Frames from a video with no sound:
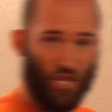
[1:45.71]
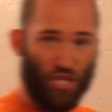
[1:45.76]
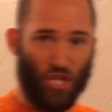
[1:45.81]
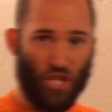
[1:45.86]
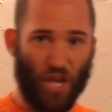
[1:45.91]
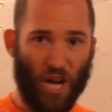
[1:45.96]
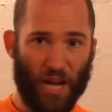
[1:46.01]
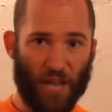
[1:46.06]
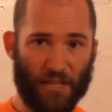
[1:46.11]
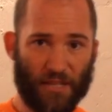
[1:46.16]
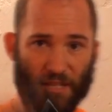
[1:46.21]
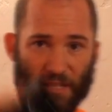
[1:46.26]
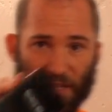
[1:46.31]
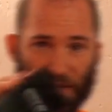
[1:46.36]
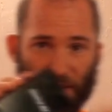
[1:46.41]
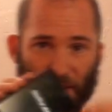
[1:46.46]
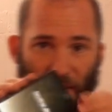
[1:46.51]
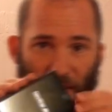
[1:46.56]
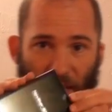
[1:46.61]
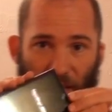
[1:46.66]
just
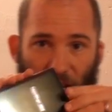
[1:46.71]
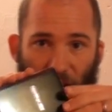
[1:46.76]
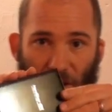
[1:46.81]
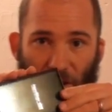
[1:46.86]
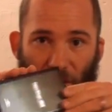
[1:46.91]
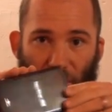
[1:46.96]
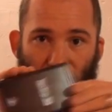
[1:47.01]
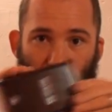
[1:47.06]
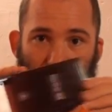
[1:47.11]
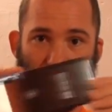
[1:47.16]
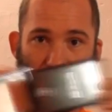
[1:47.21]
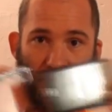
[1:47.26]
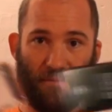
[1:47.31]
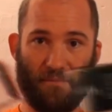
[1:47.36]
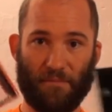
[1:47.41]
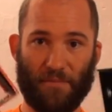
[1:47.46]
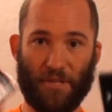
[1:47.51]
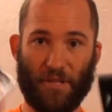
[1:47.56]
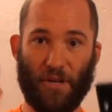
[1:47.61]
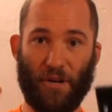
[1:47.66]
the enclosure.
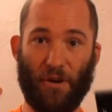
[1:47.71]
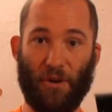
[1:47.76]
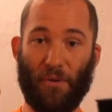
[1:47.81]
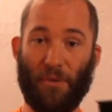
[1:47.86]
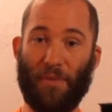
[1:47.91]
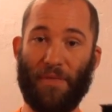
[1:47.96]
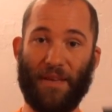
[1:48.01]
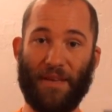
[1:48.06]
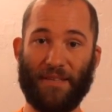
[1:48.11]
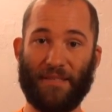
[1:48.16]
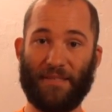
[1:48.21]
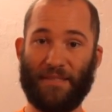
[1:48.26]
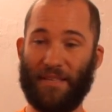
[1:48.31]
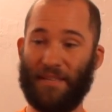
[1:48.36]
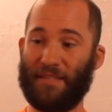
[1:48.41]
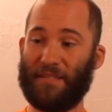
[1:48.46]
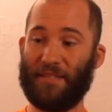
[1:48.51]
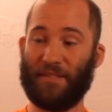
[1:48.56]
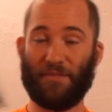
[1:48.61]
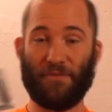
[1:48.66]
So this,
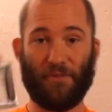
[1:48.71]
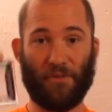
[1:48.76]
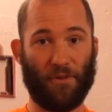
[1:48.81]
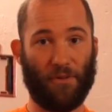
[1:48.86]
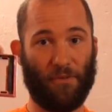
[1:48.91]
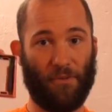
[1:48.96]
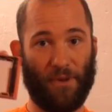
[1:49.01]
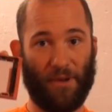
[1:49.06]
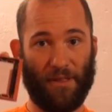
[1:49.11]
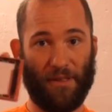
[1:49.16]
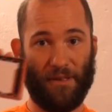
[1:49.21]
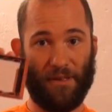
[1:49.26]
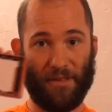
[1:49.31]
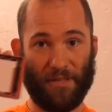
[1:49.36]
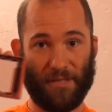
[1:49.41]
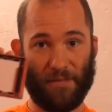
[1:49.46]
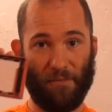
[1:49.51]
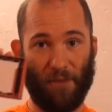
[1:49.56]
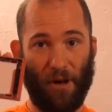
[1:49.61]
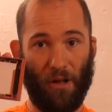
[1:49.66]
this is for one of the,
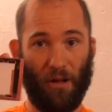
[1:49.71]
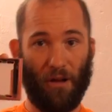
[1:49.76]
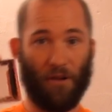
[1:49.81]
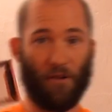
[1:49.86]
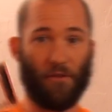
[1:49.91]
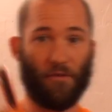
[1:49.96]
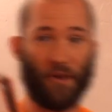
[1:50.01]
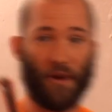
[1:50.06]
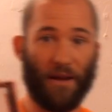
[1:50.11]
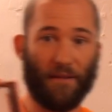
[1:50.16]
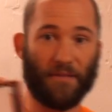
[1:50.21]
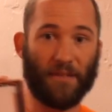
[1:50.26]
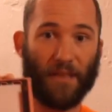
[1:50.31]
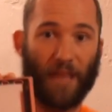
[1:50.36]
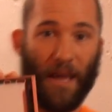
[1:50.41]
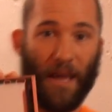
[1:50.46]
the small hard drives, a